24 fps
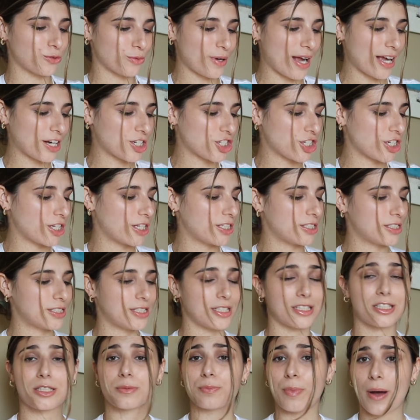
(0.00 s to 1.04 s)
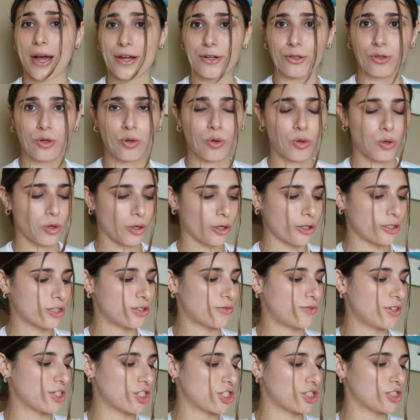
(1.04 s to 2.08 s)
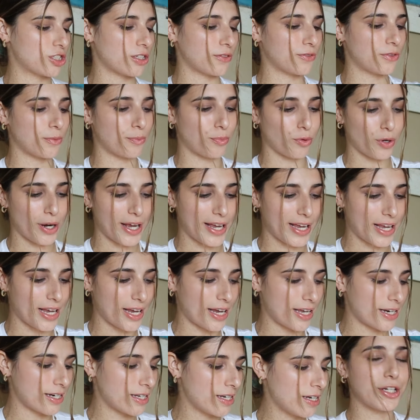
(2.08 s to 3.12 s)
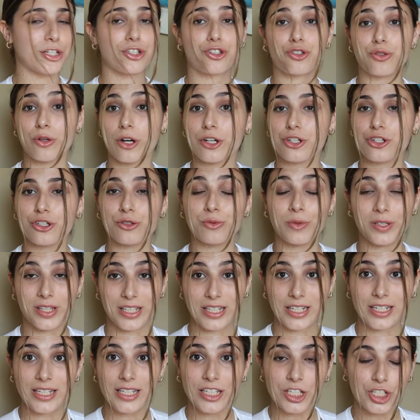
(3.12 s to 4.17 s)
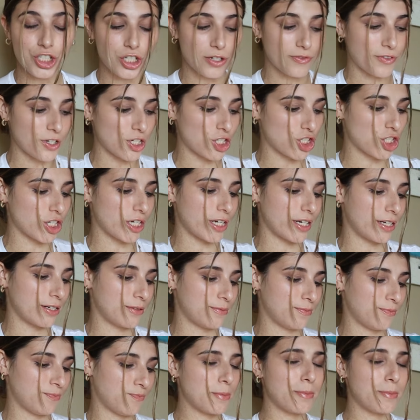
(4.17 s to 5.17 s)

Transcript: directions, the spinal cord divisions of the brain, brain structures within each division,